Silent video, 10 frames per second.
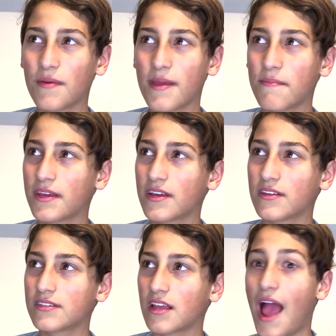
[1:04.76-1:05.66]
bit
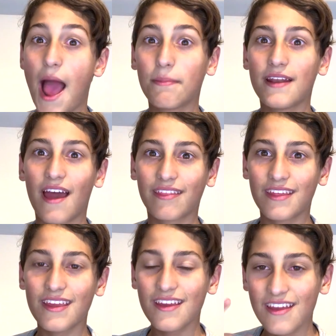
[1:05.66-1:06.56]
because
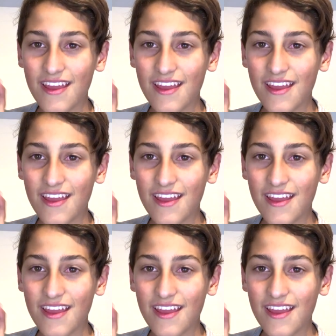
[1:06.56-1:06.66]
Abernathy,